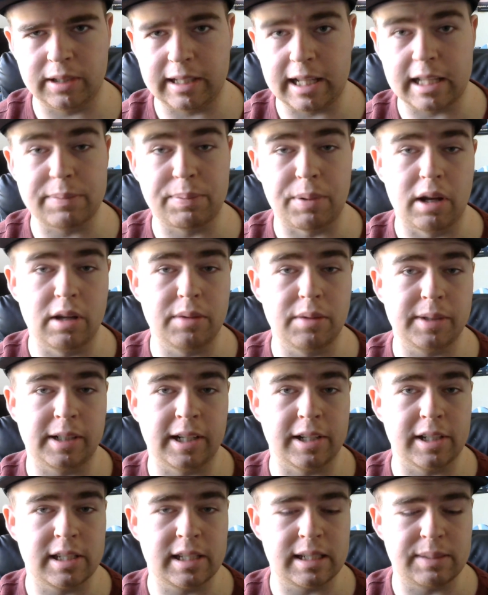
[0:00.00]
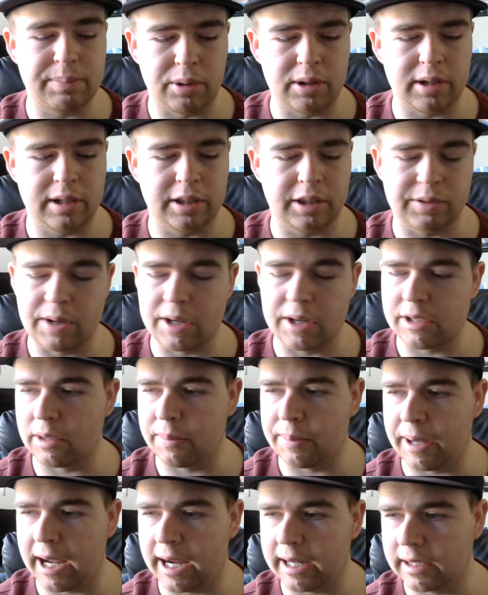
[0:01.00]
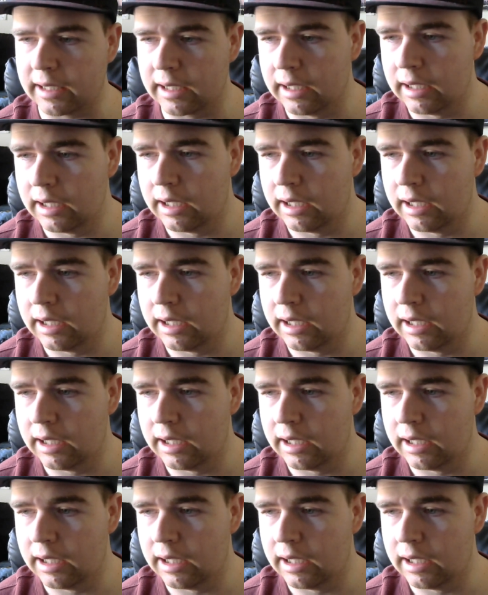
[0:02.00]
and that's probably because Sprint and Thruster Pack.